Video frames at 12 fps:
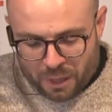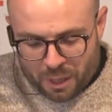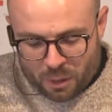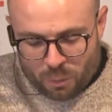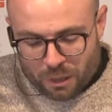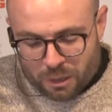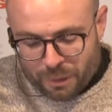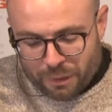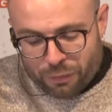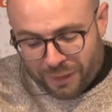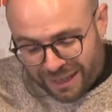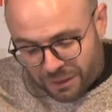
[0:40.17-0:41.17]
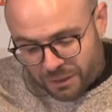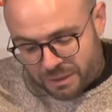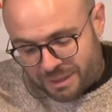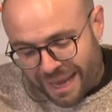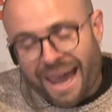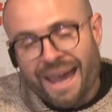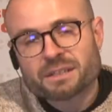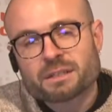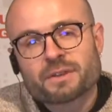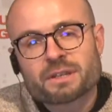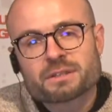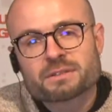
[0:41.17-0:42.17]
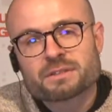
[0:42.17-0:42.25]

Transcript: welcoming thinkers, activists,